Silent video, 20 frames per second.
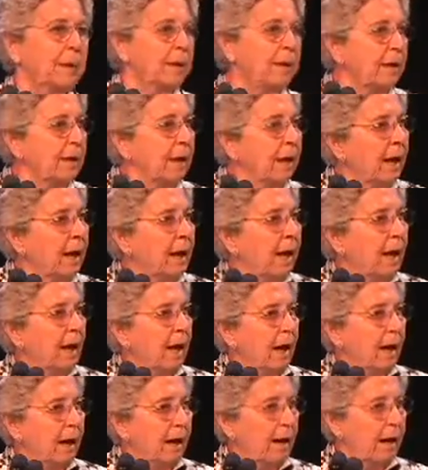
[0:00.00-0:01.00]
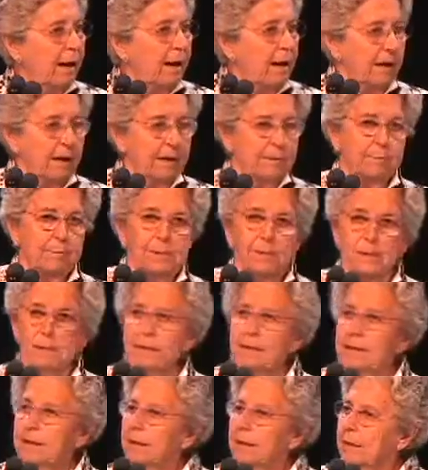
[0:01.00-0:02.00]
uh, had been
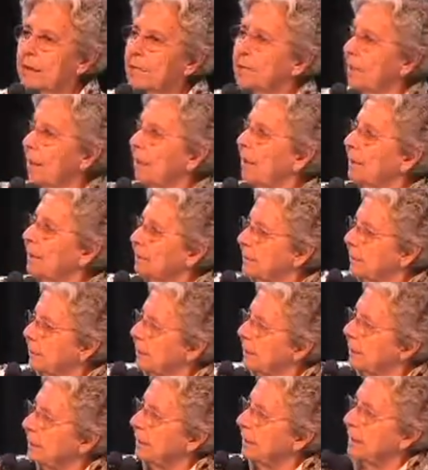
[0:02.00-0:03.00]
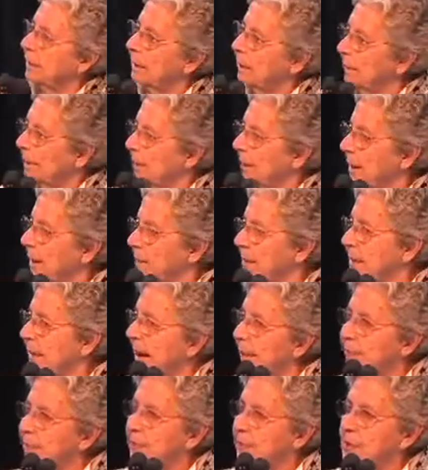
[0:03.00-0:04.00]
involved in, in establishing
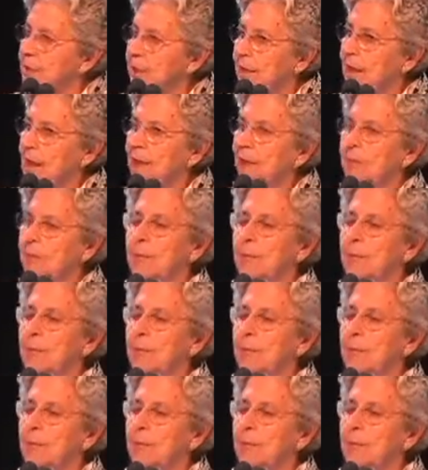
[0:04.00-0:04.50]
in Iran.